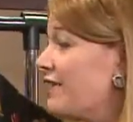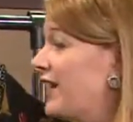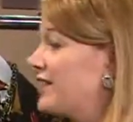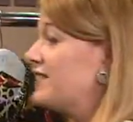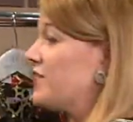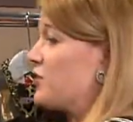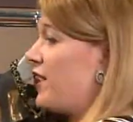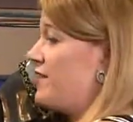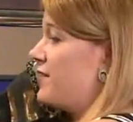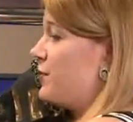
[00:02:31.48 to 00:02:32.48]
And I've
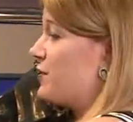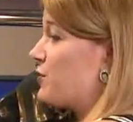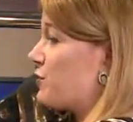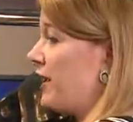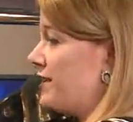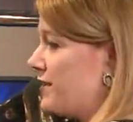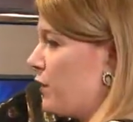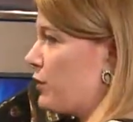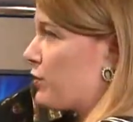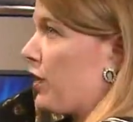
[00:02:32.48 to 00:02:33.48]
accessorized it with this great
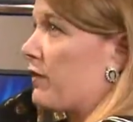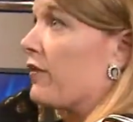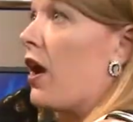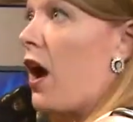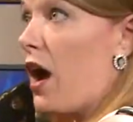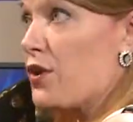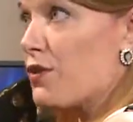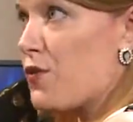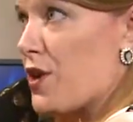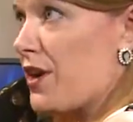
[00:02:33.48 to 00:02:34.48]
silk scarf under
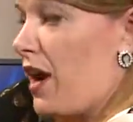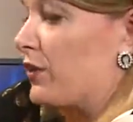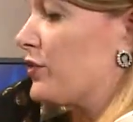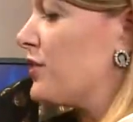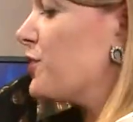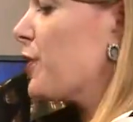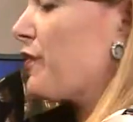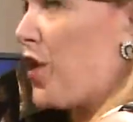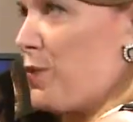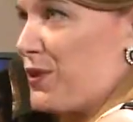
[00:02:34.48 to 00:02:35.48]
$40. This is one of
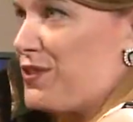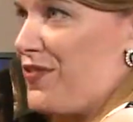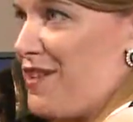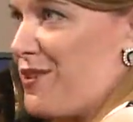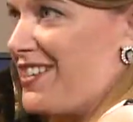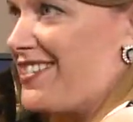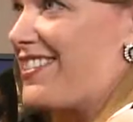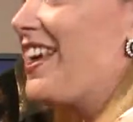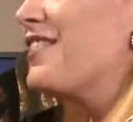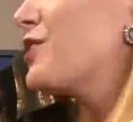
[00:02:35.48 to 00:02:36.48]
Oprah's favorites. Mm
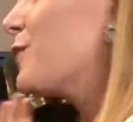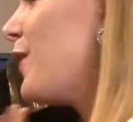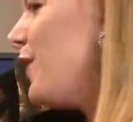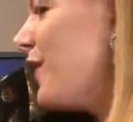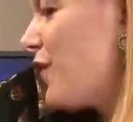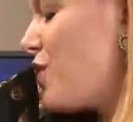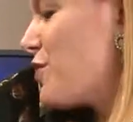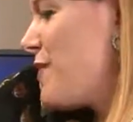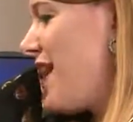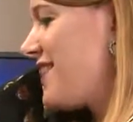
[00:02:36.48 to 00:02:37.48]
-hmm. This was all over
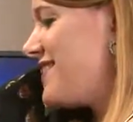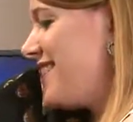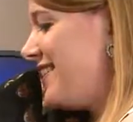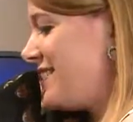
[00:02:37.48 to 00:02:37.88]
Oprah magazine.